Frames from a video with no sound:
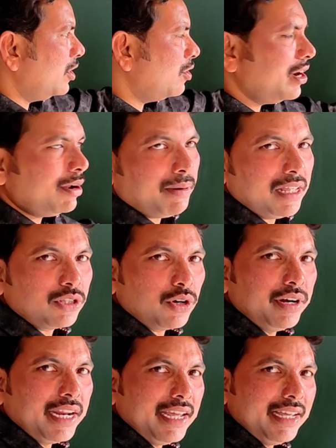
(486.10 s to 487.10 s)
20 plus
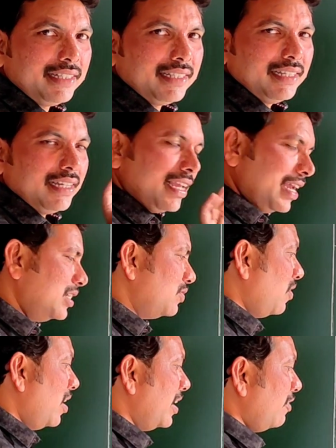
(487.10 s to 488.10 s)
20 is? Yes,
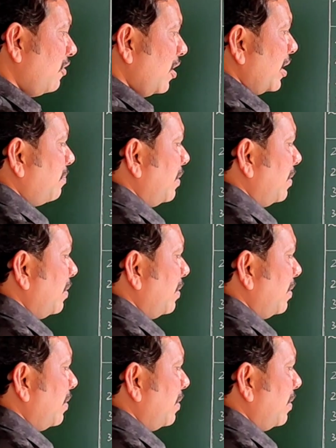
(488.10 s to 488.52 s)
40. 40